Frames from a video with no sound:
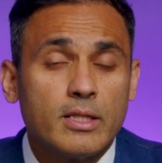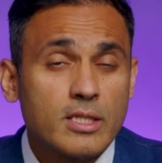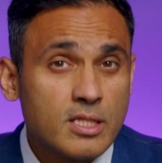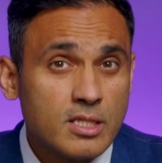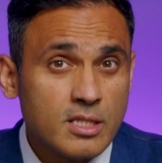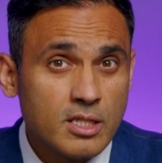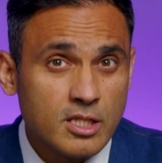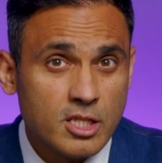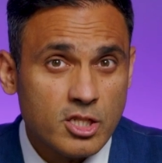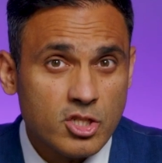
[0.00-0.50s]
This
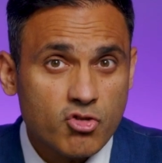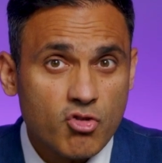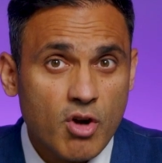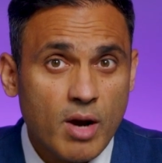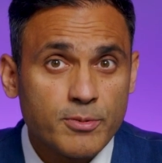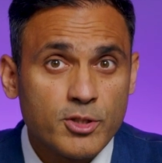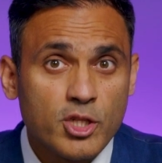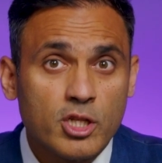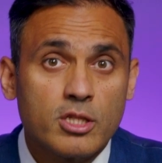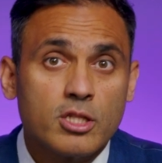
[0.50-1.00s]
is a
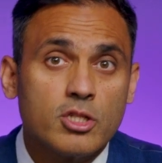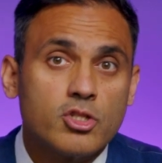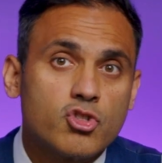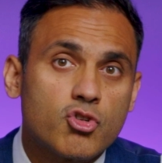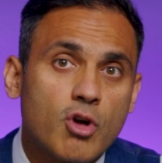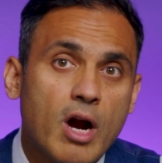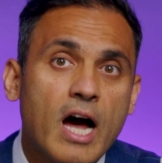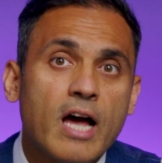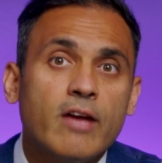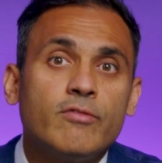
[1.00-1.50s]
disruption in the
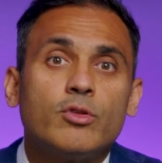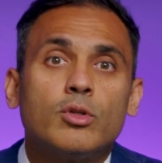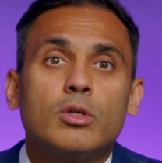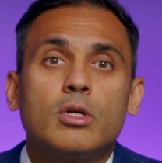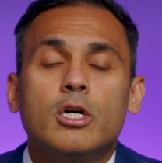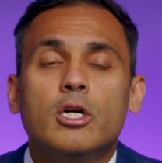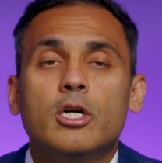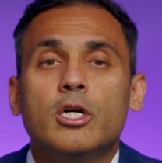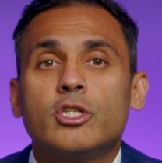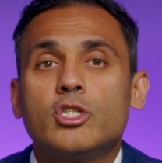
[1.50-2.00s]
drive or
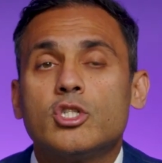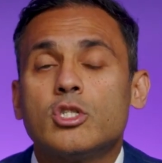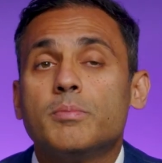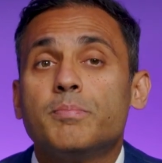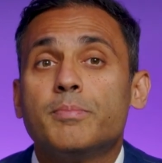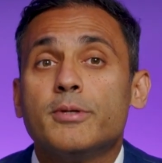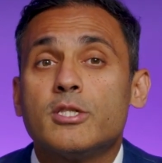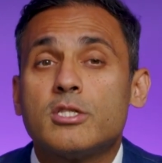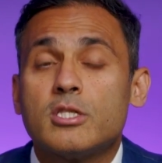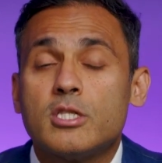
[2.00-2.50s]
urge to
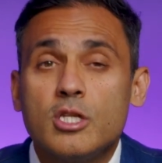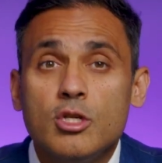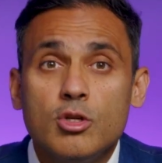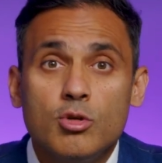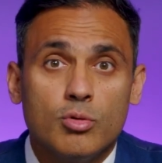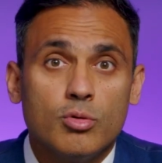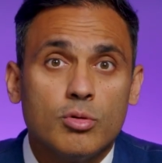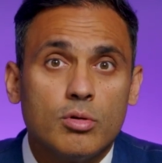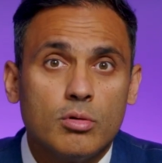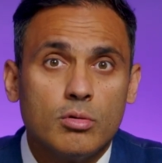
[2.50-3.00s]

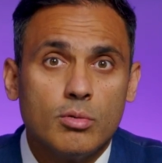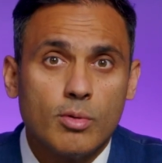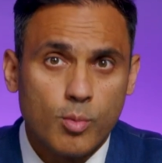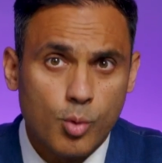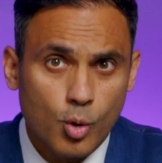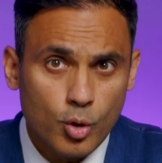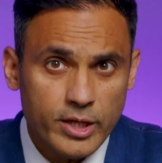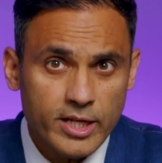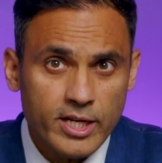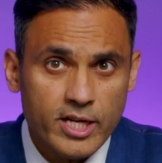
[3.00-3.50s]
pursue
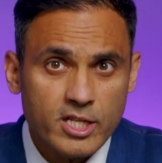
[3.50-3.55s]
rewarding